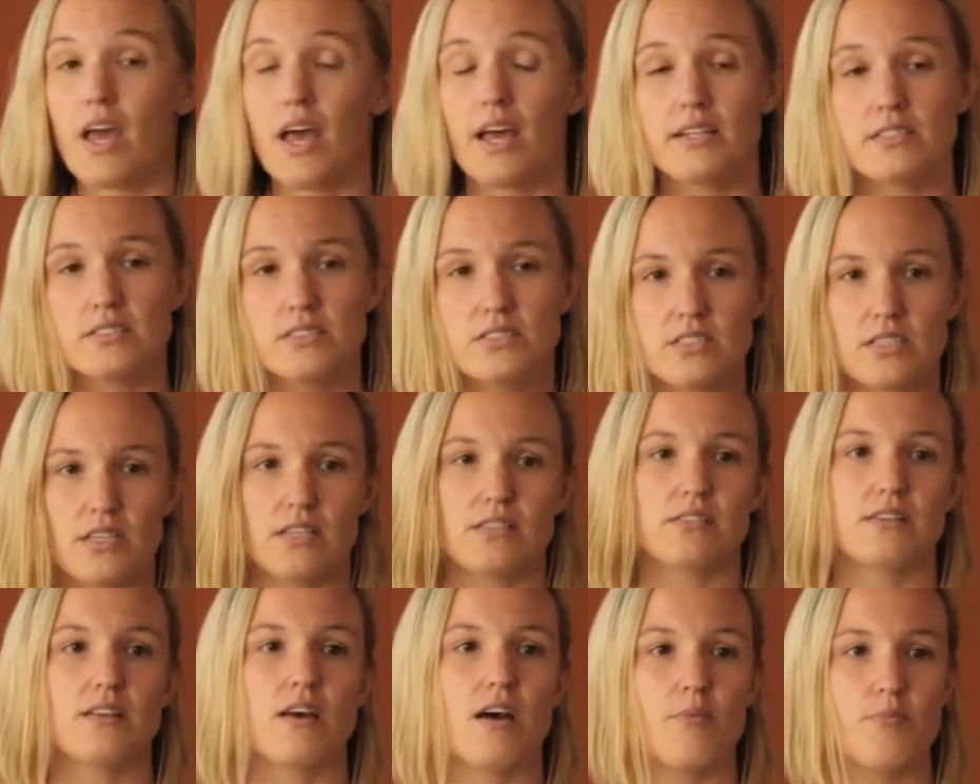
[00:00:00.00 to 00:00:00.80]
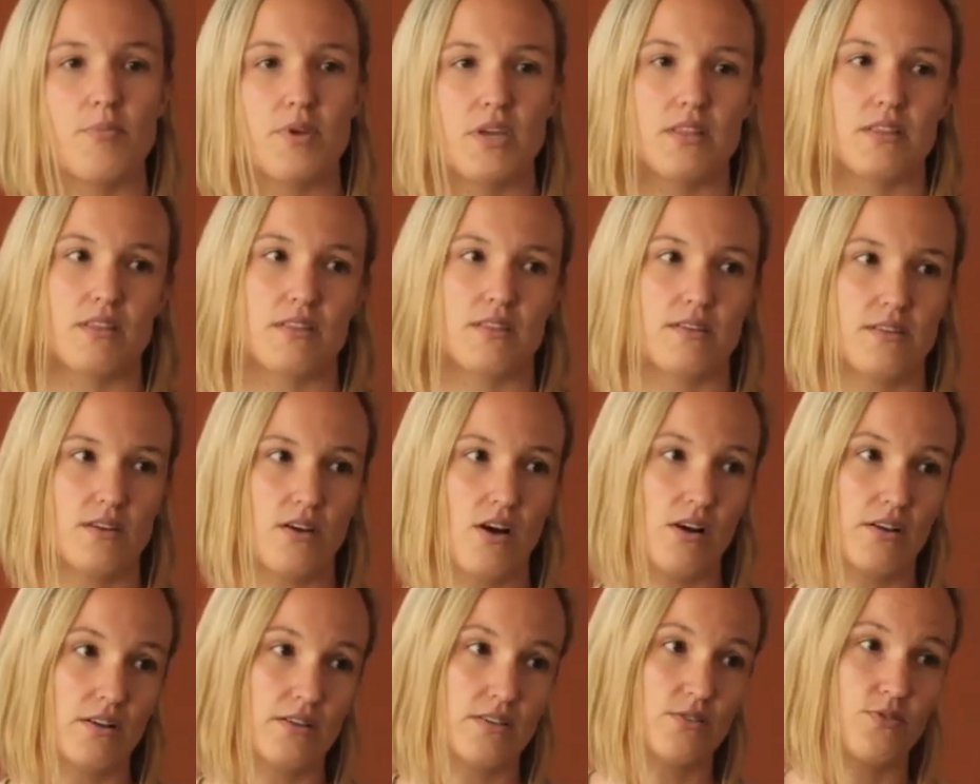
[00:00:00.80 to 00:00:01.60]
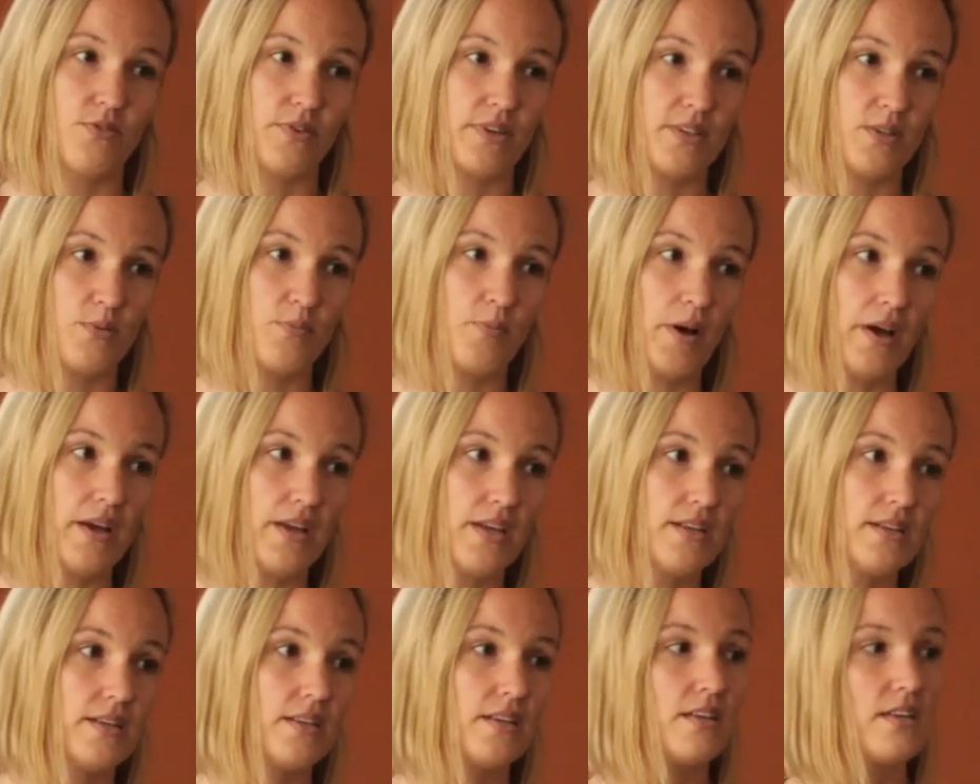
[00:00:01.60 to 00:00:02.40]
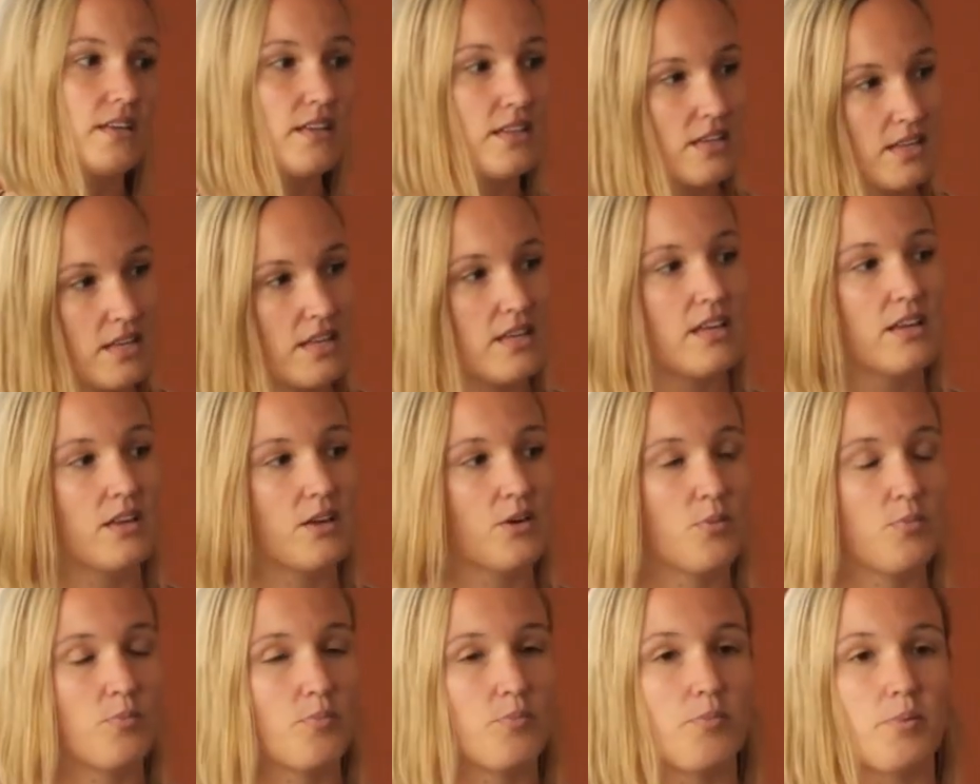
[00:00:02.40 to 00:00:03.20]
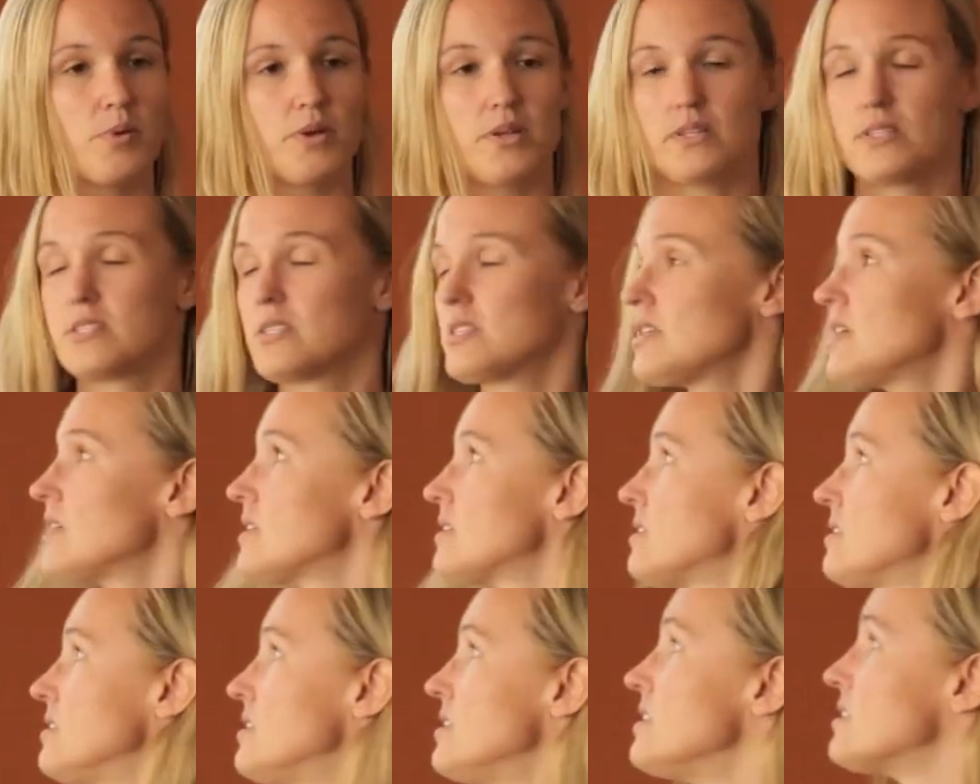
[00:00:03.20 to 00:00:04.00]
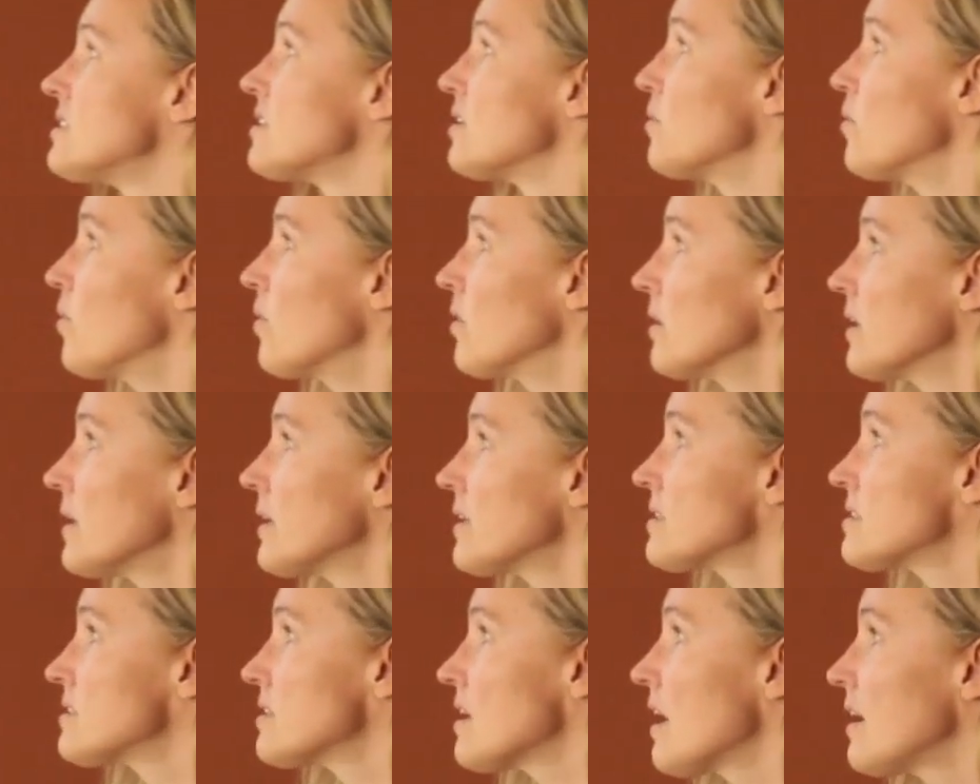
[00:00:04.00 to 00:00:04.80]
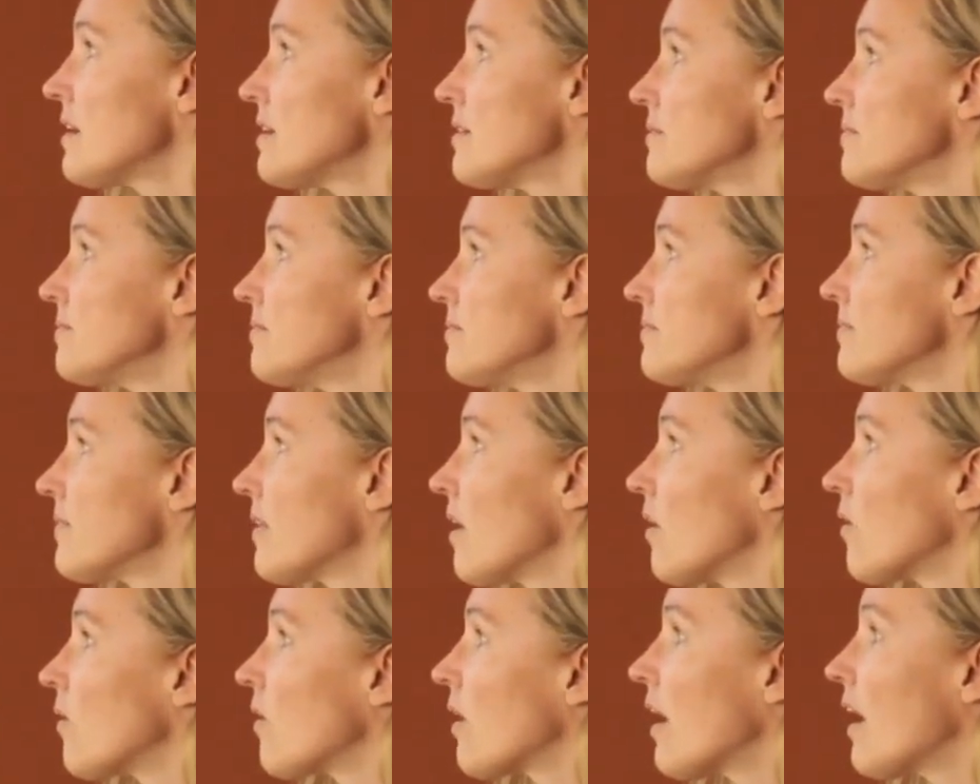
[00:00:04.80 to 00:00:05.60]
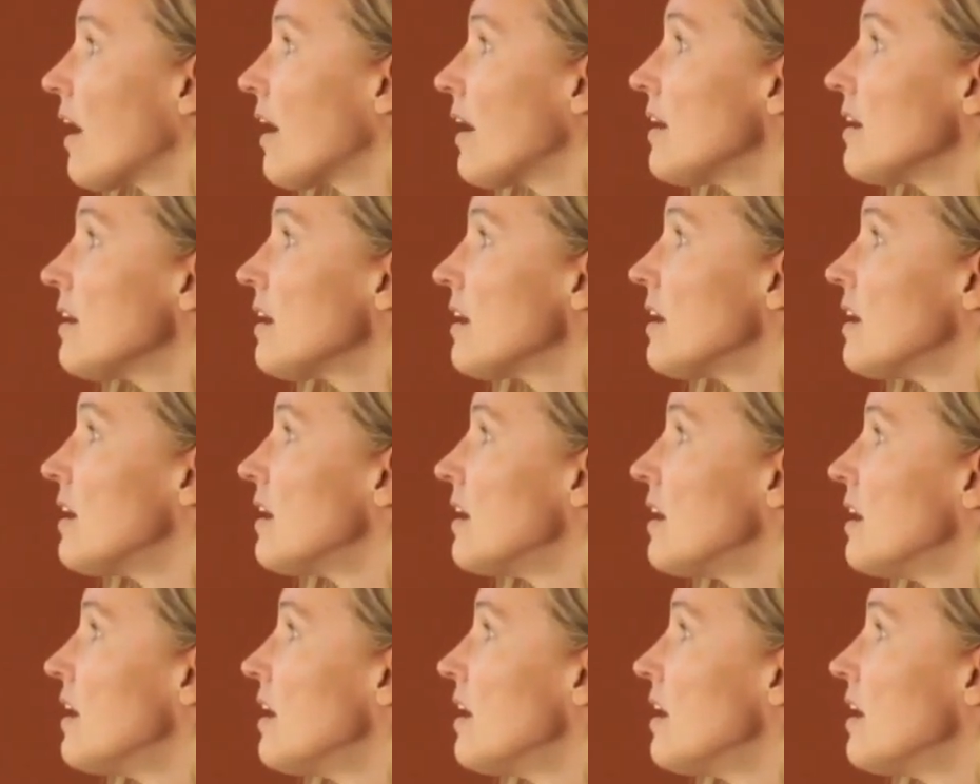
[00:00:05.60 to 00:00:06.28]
It does not mean that the dog is going to bite, but it's a decent warning sign, okay?